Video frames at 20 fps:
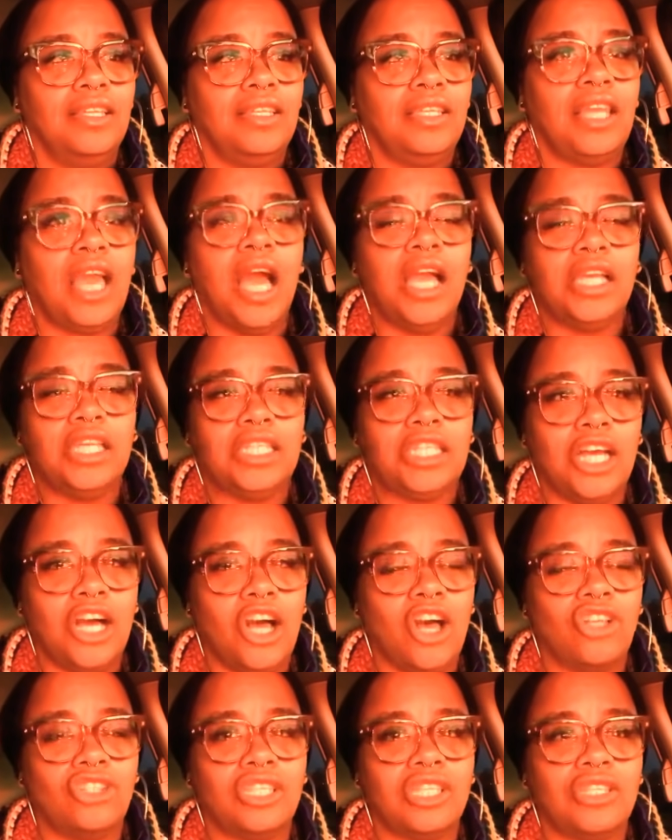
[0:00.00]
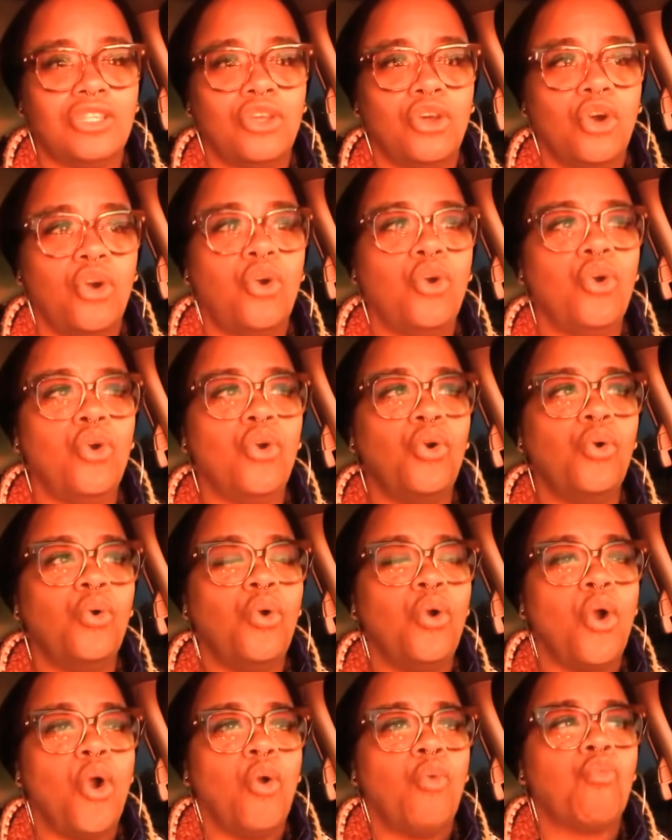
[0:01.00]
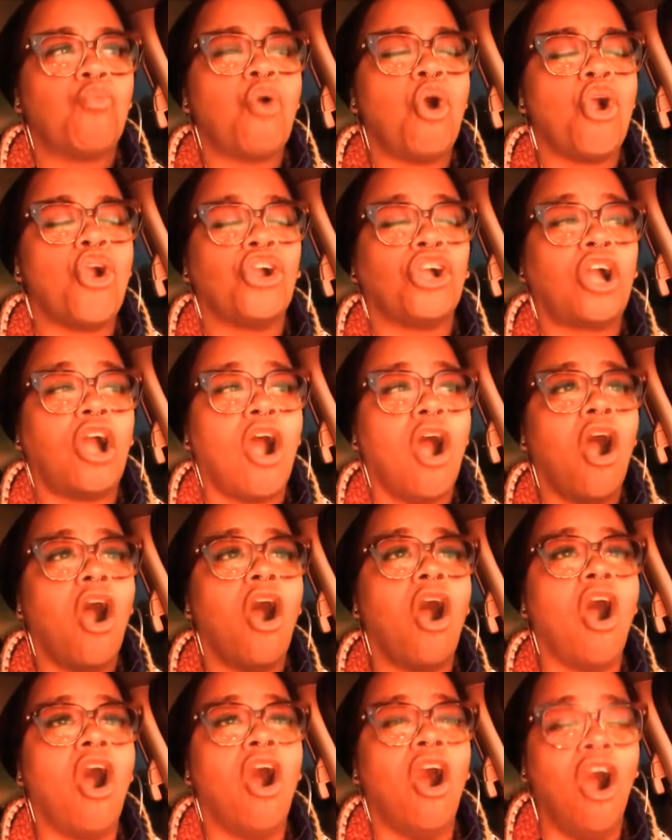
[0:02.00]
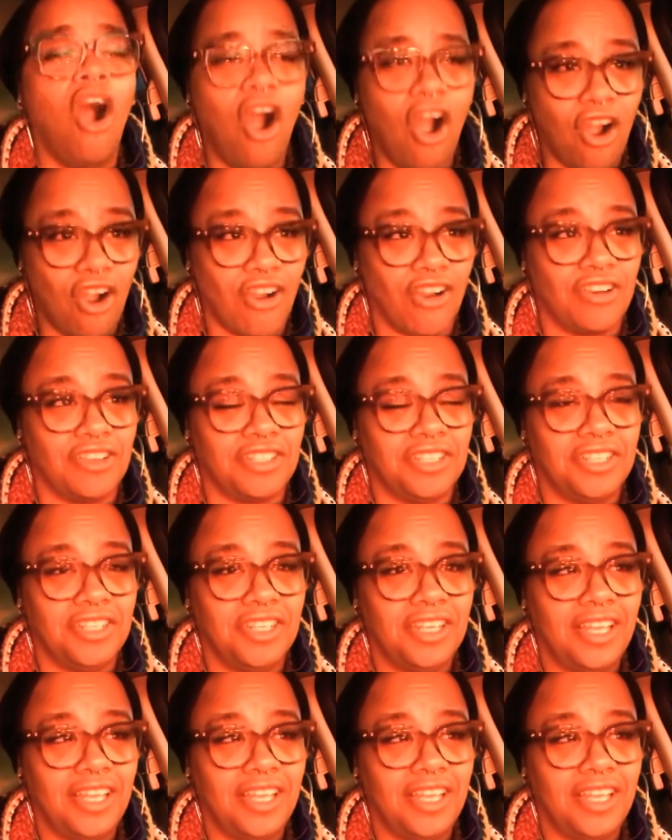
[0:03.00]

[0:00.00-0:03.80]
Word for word: young adults who work hard